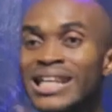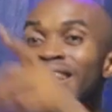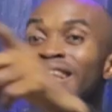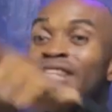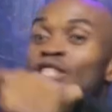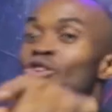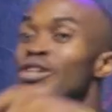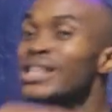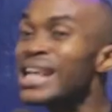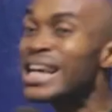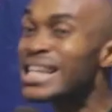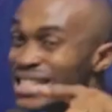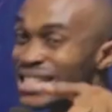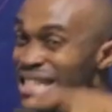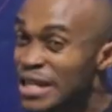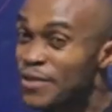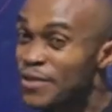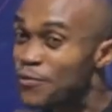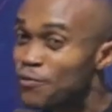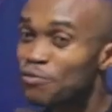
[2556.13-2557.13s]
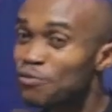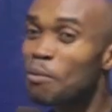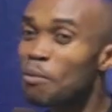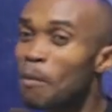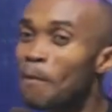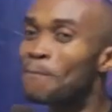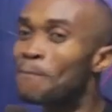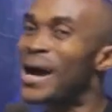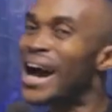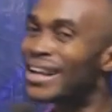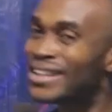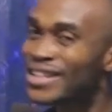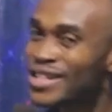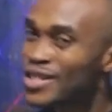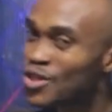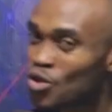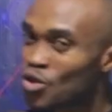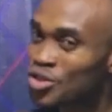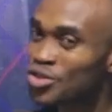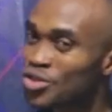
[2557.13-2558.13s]
It's not as if Baal
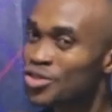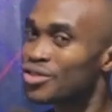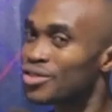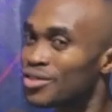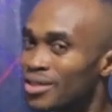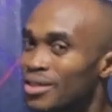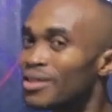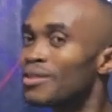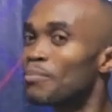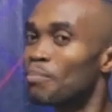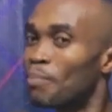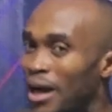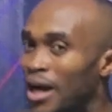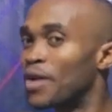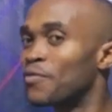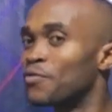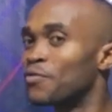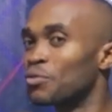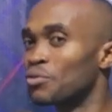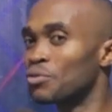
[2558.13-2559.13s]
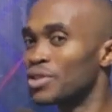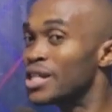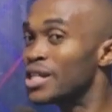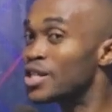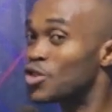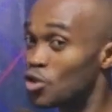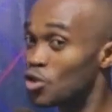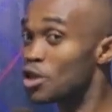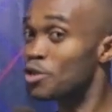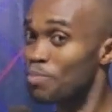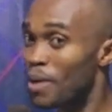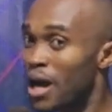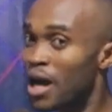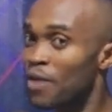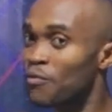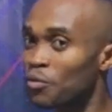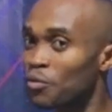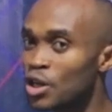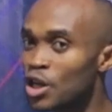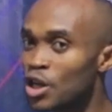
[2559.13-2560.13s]
is not powerful. He's, he's
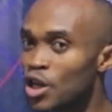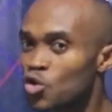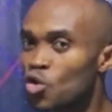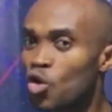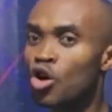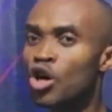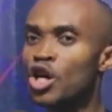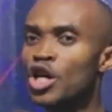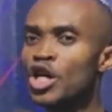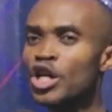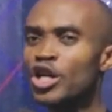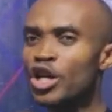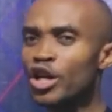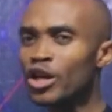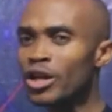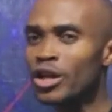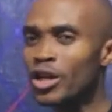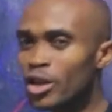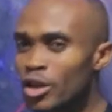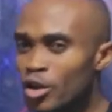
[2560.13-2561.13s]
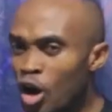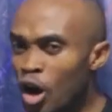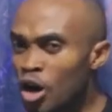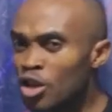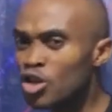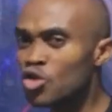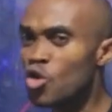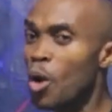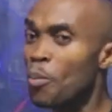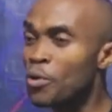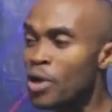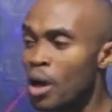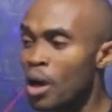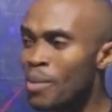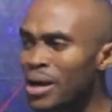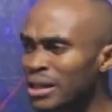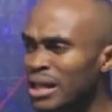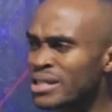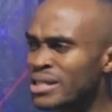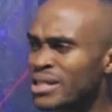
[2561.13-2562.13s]
powerful. So don't open
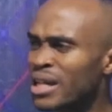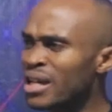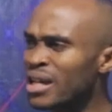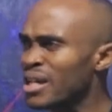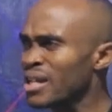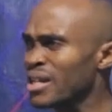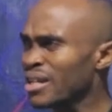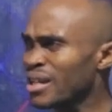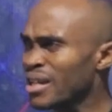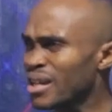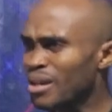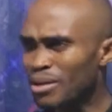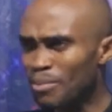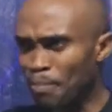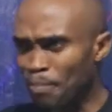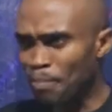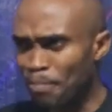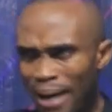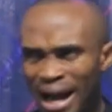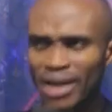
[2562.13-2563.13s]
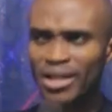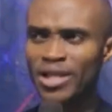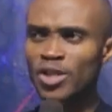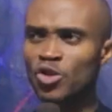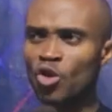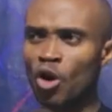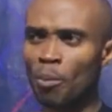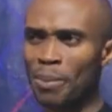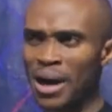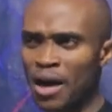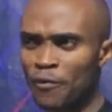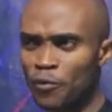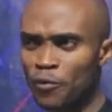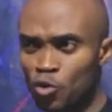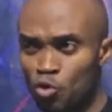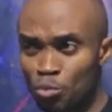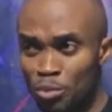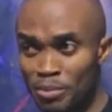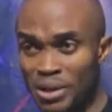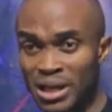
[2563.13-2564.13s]
your mouth and say, Baal is not
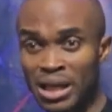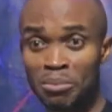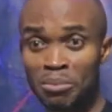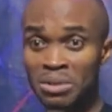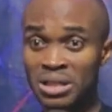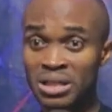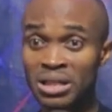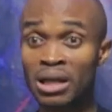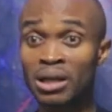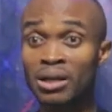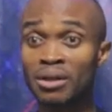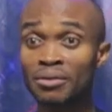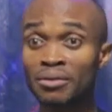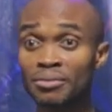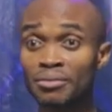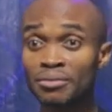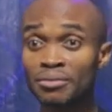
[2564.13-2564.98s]
powerful. You'll be making mistake.